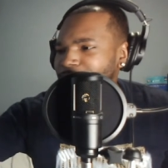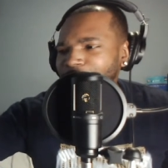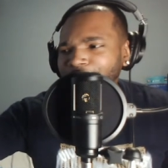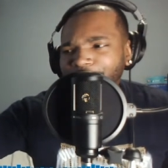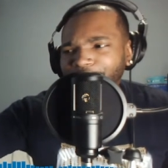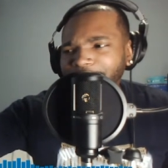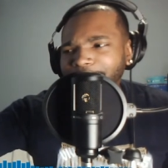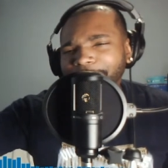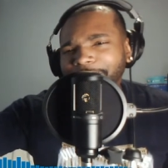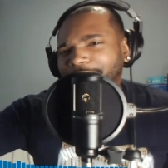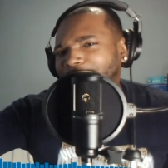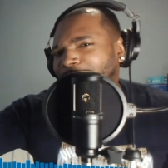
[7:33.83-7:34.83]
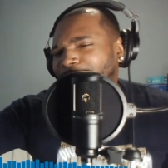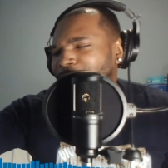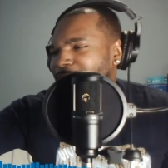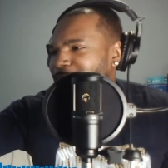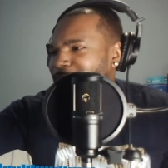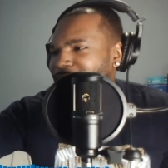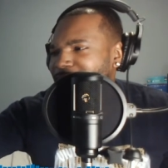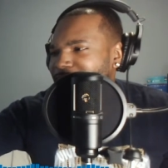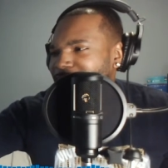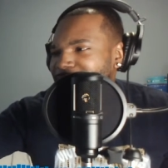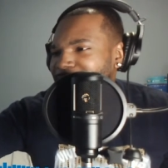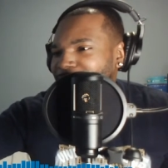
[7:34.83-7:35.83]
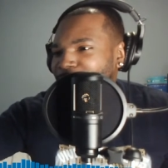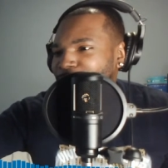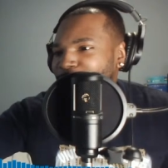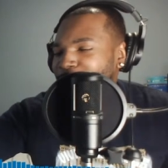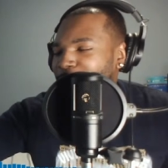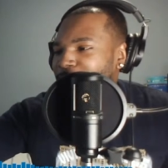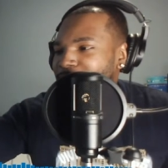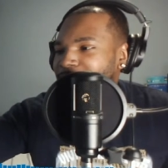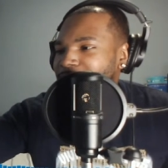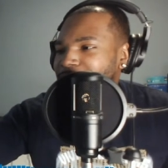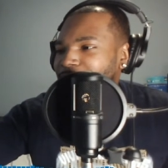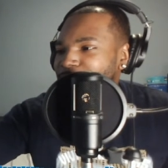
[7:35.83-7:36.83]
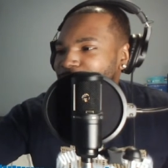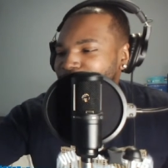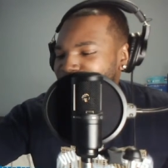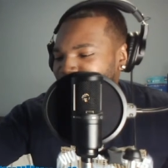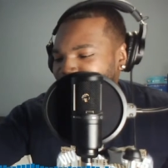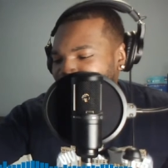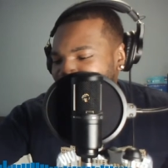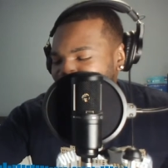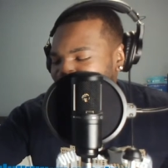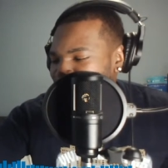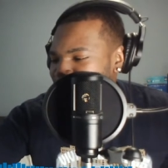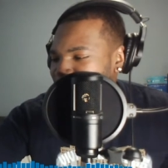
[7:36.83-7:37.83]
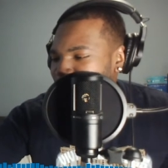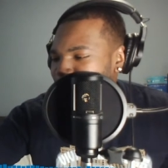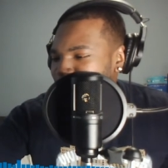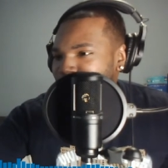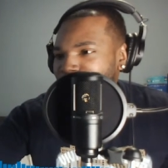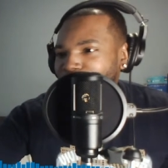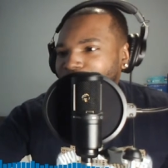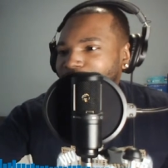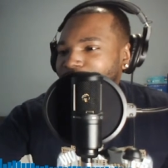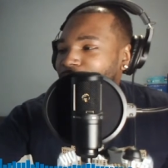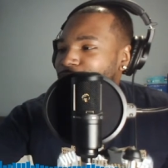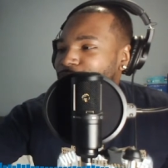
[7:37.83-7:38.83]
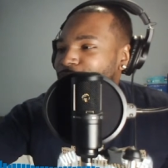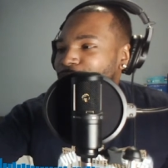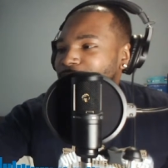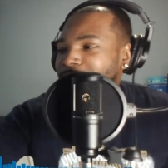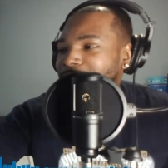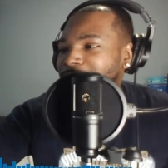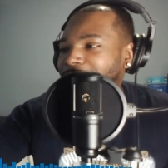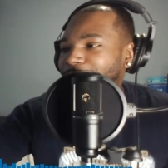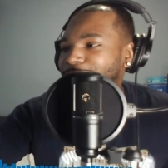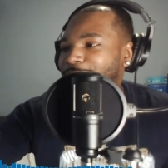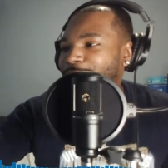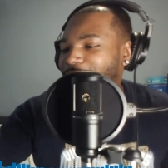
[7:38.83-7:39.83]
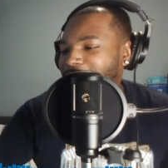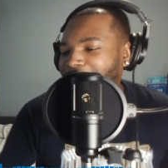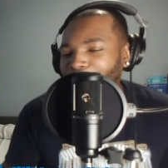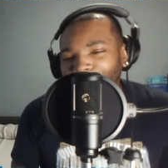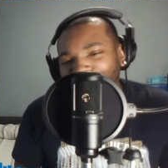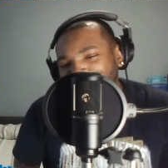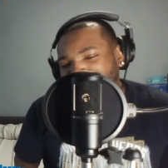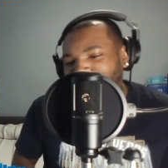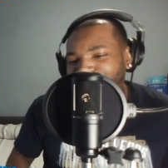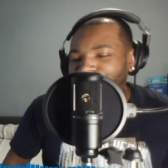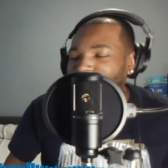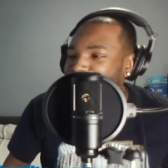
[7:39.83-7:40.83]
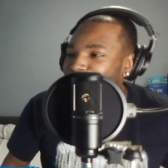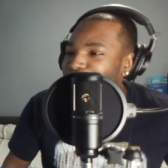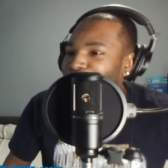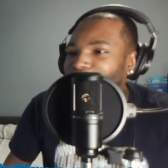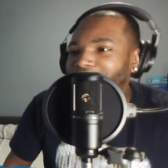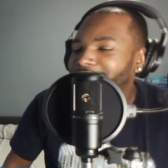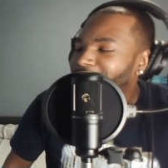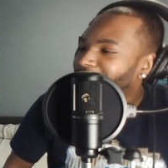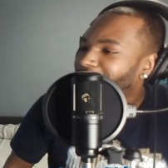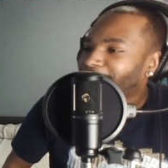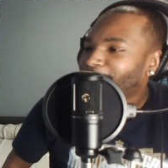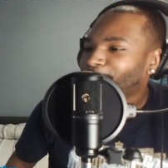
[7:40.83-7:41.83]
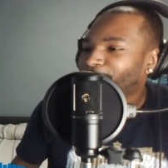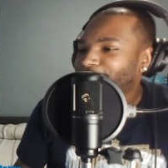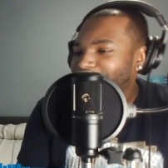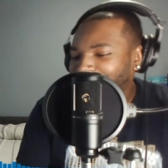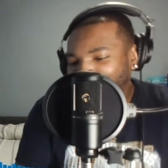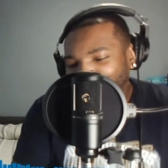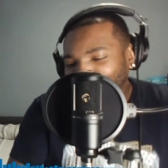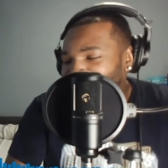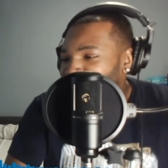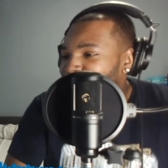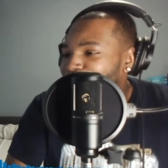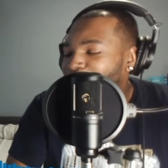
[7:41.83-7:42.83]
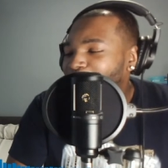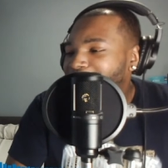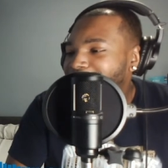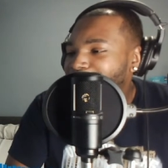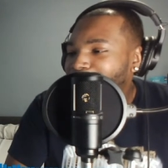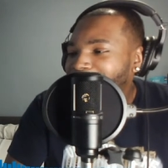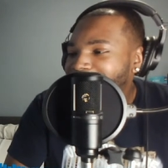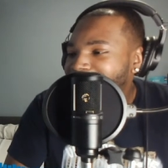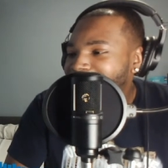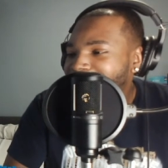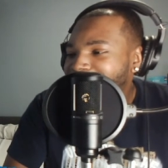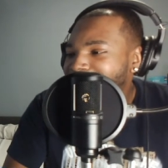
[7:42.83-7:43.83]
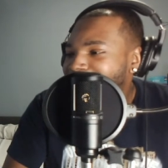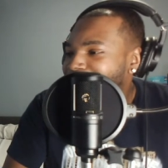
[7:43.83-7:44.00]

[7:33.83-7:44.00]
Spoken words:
correct me if I'm wrong, but I think I owe you a birthday shot too. So I got this first shot poured up to all of y'all tuned in live and direct. I appreciate y'all support. Appreciate doing this on a weekly basis.